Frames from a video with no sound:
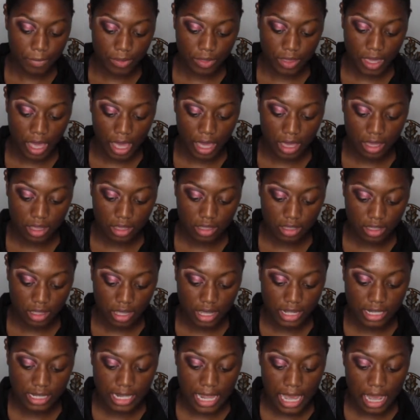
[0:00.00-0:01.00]
Okay,
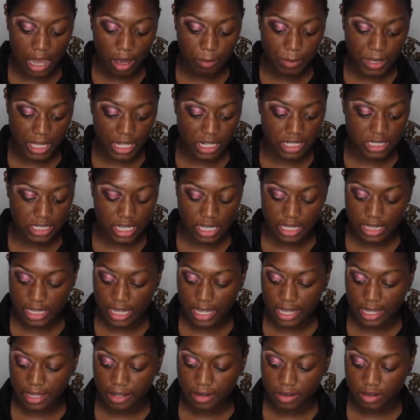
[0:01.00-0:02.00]
and now I'm going to take
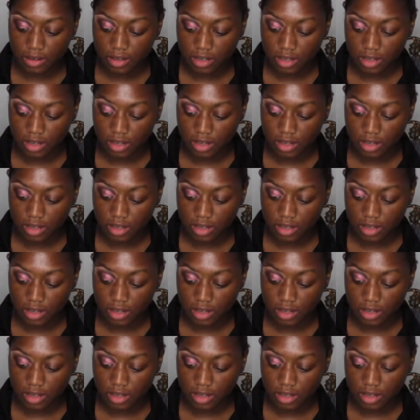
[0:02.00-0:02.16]
that